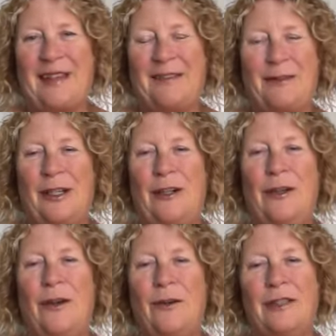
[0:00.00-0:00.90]
For a
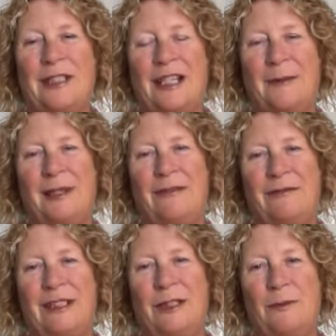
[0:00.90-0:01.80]
long time I've
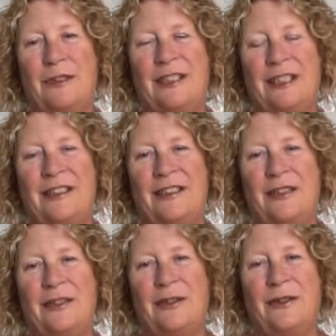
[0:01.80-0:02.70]
really wanted to
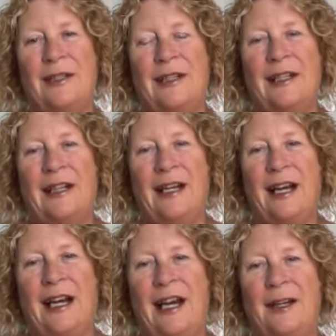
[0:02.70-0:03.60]
do
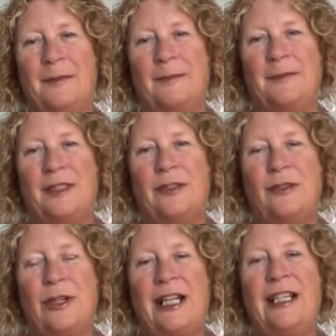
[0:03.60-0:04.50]
a
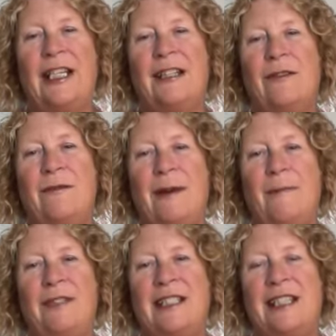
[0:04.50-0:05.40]
training that
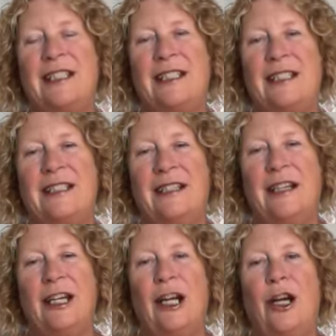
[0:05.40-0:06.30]
represented
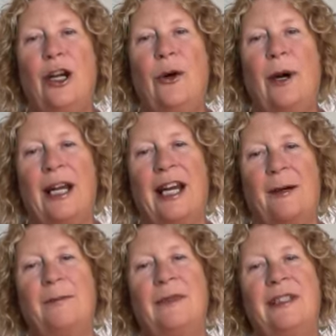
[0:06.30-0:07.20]
who I
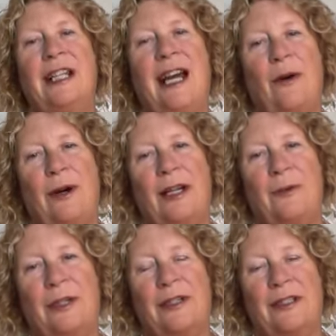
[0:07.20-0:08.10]
am and how I
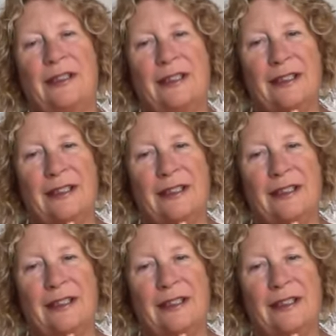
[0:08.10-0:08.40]
work.